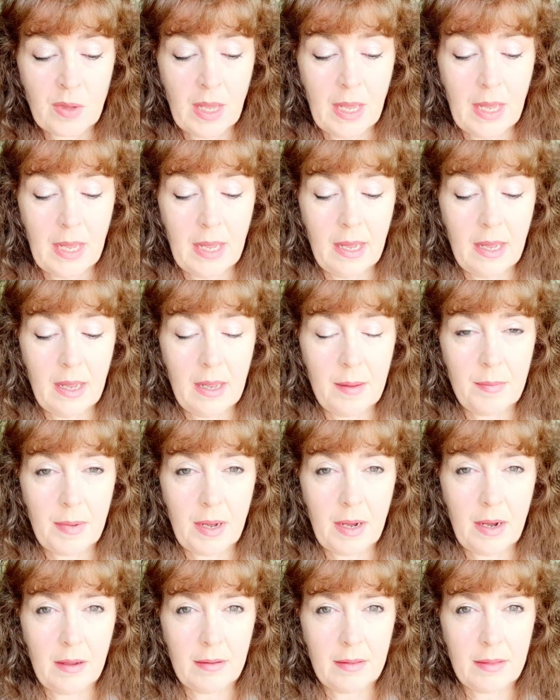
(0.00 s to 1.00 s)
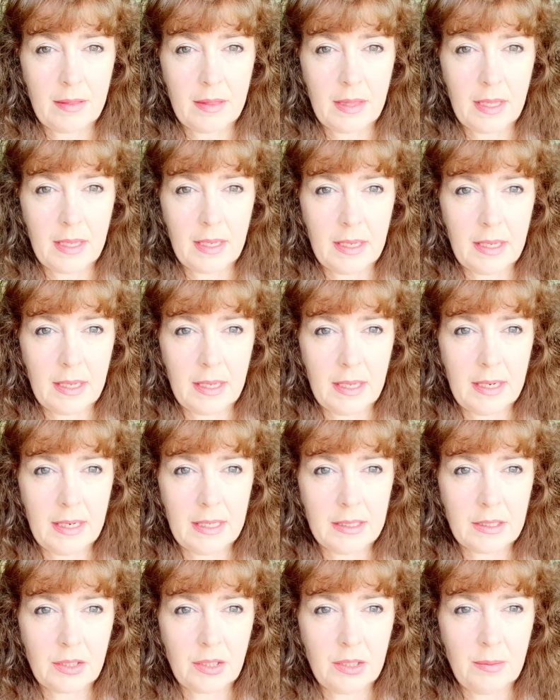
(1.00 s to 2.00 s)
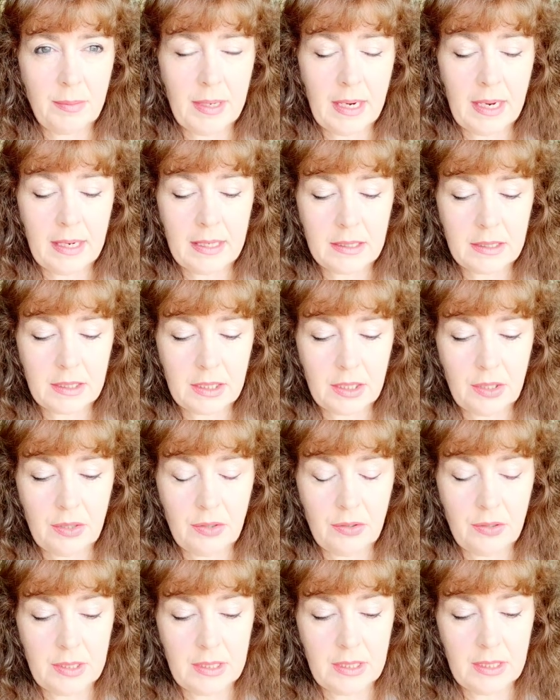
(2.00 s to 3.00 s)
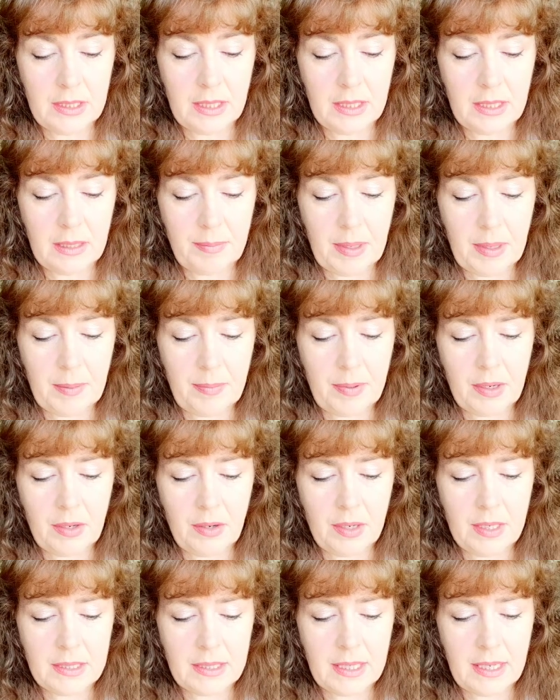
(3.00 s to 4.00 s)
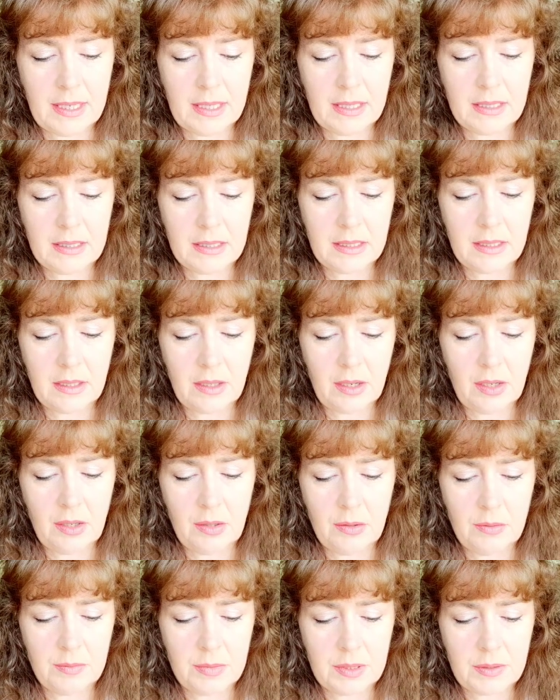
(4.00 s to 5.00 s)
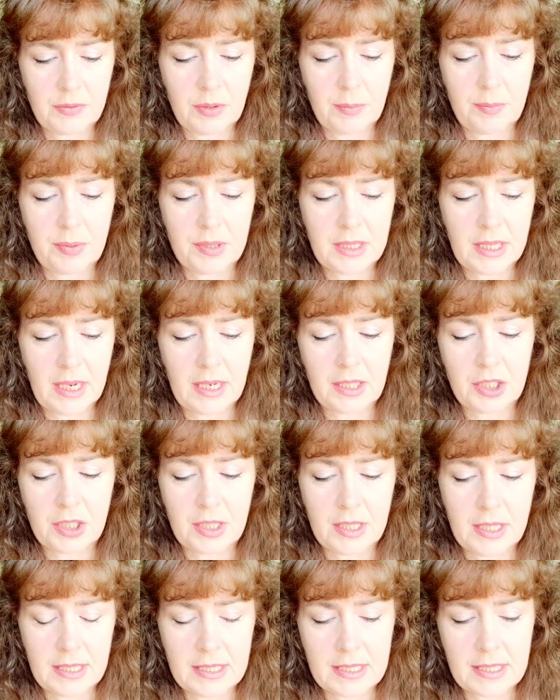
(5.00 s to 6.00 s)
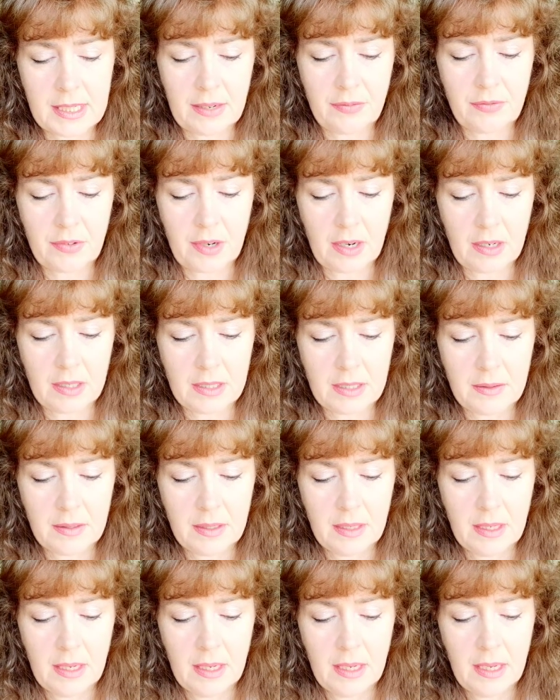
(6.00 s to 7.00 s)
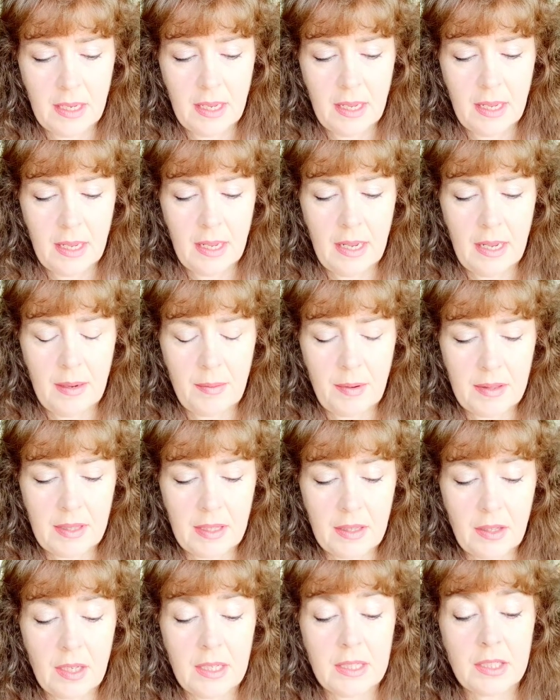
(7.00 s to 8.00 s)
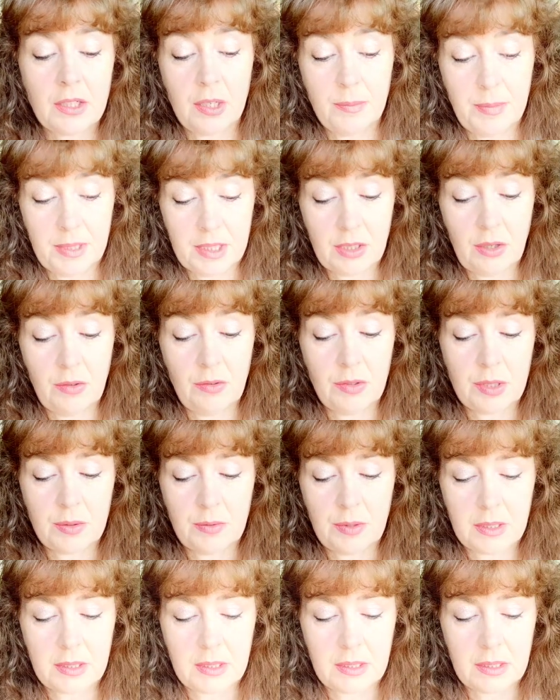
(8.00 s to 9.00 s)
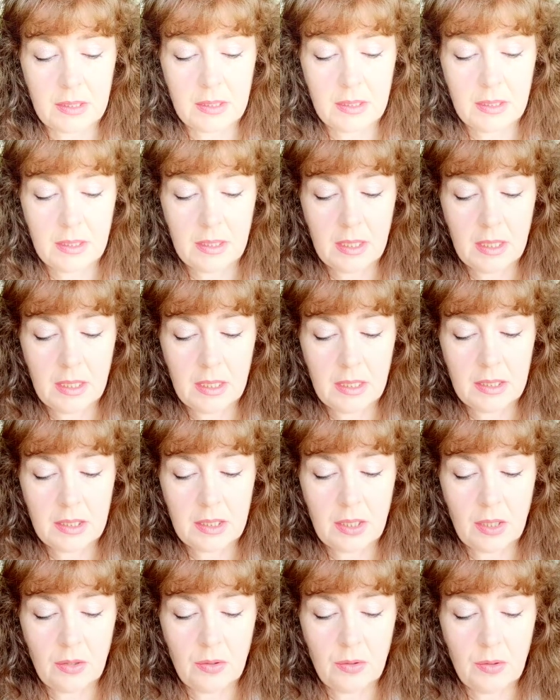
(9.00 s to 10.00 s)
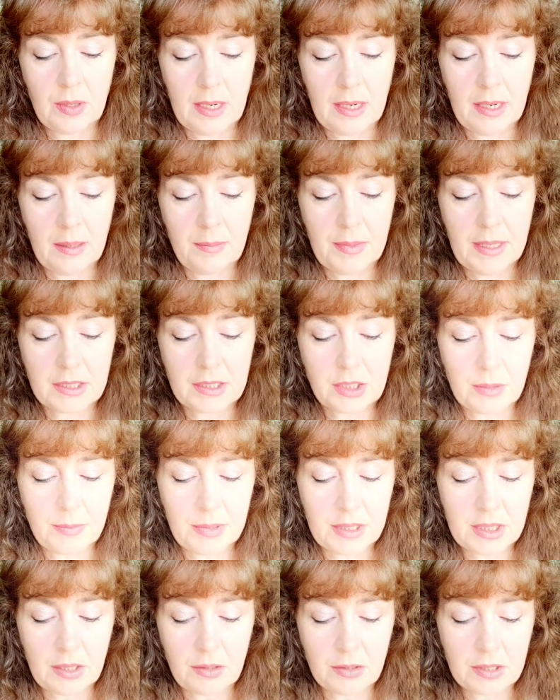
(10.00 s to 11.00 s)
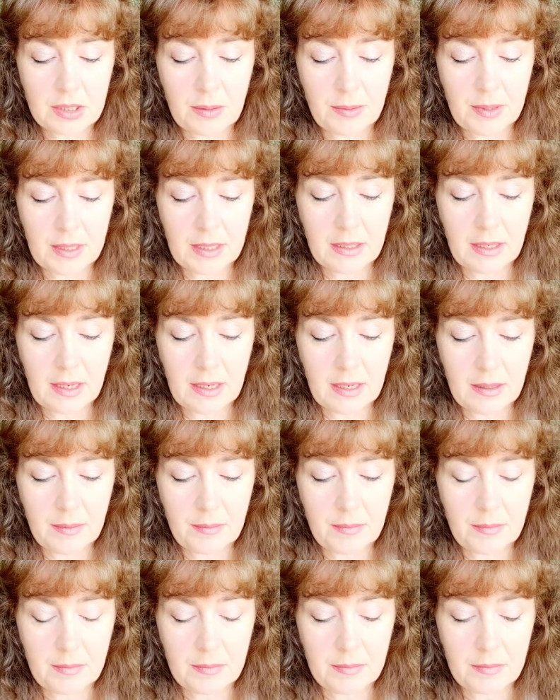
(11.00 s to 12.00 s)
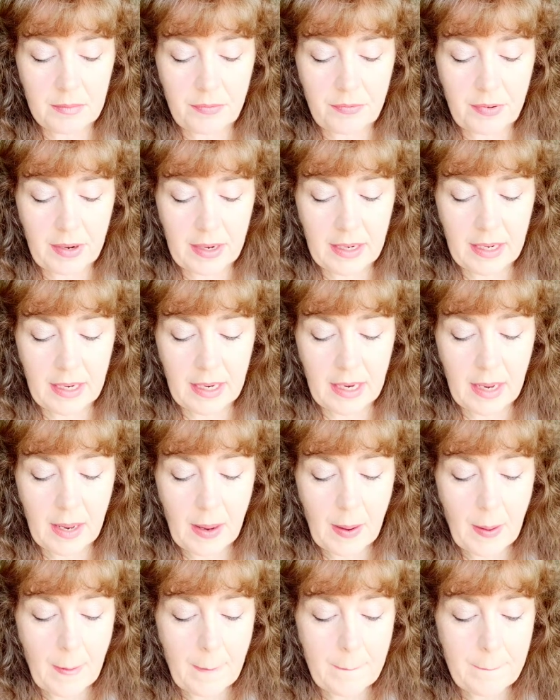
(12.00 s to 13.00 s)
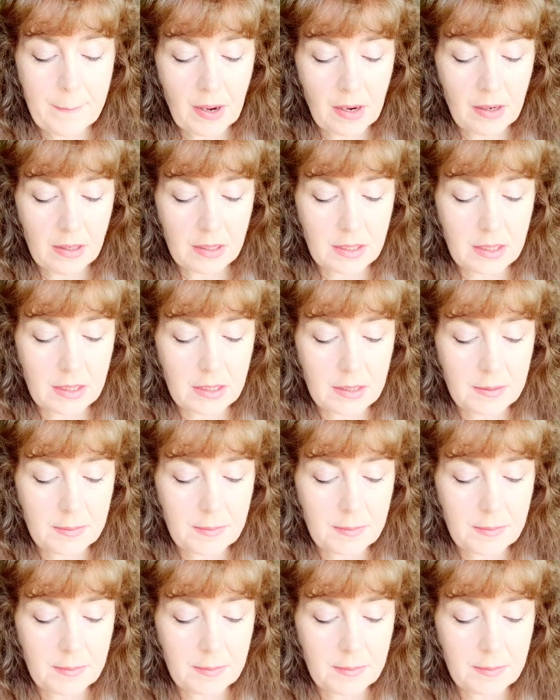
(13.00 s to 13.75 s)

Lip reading: I think it is going to be like a security thing that people are going to take into their homes for protection and a safeguard. I think that it's going to be sold to us. So it's going to be sold something friendly, but